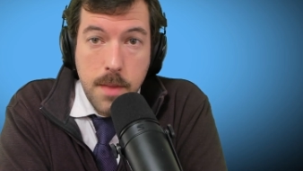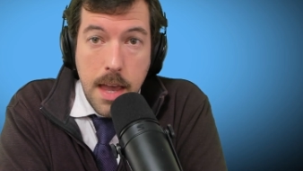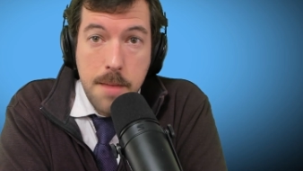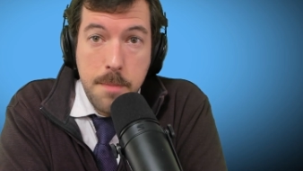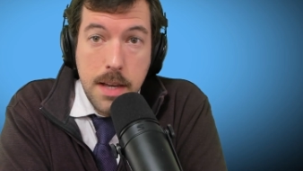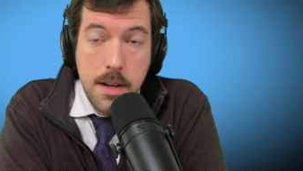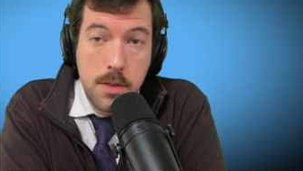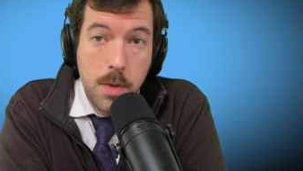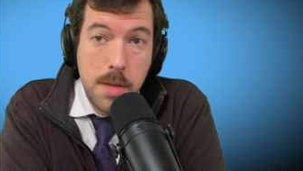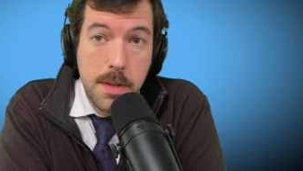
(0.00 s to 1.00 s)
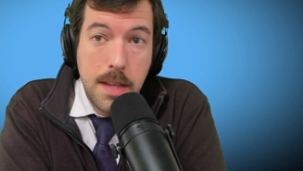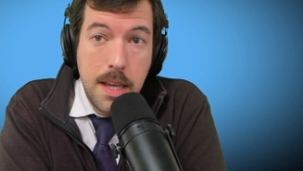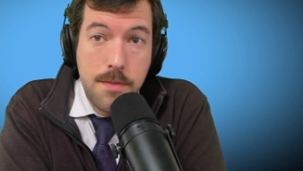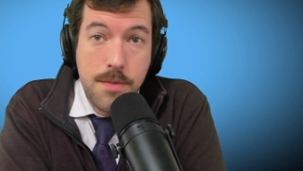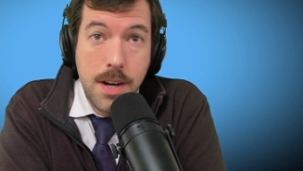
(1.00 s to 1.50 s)
And because we
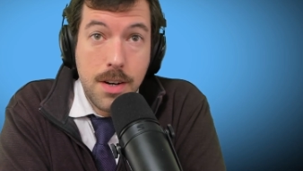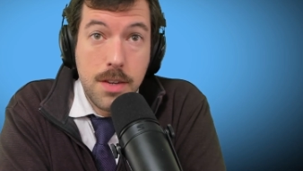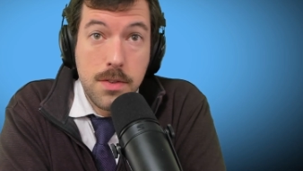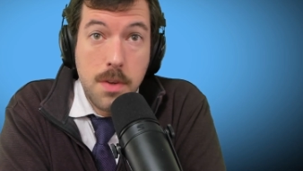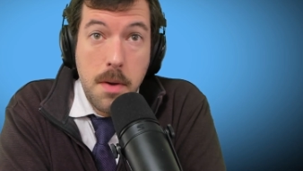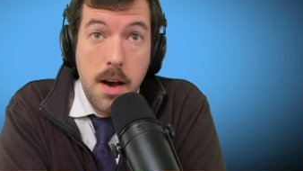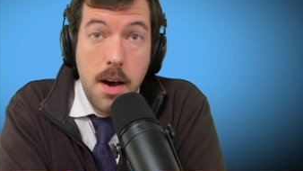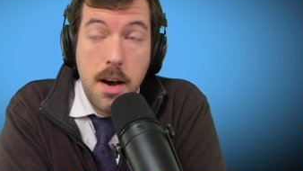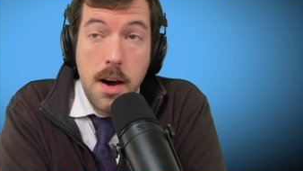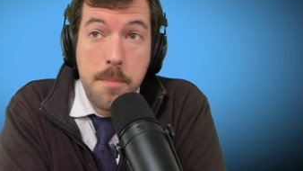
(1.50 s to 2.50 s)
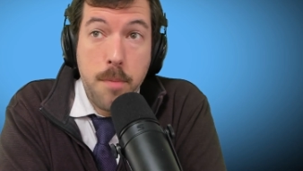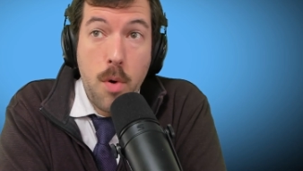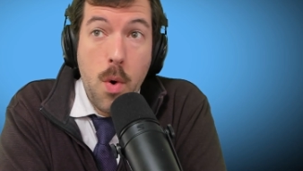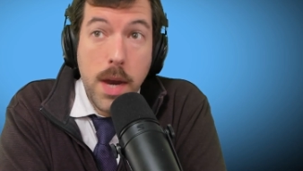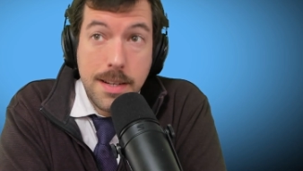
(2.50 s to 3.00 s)
believe there is a
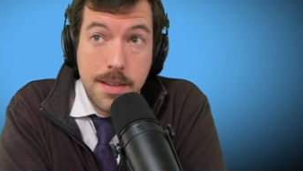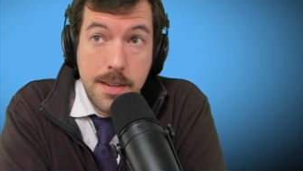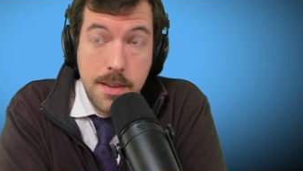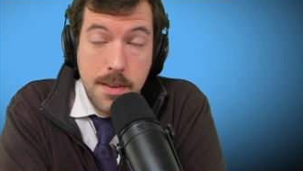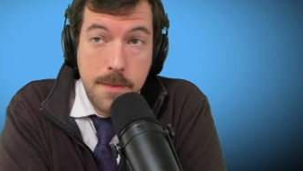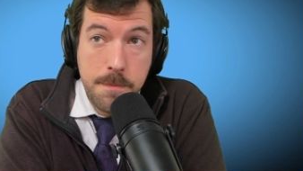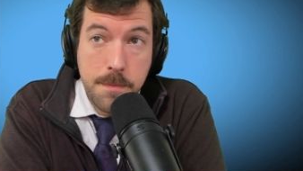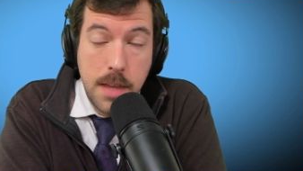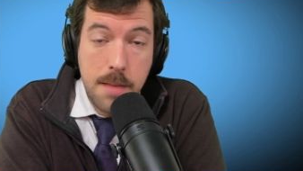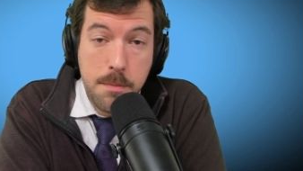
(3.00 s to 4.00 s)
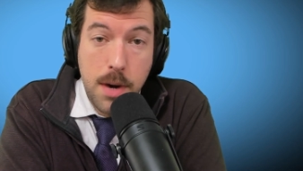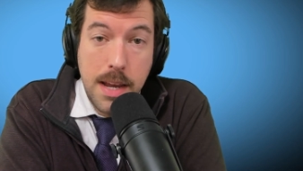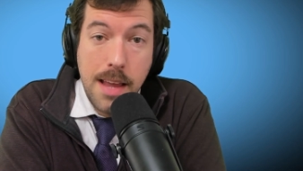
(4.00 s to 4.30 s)
point in bringing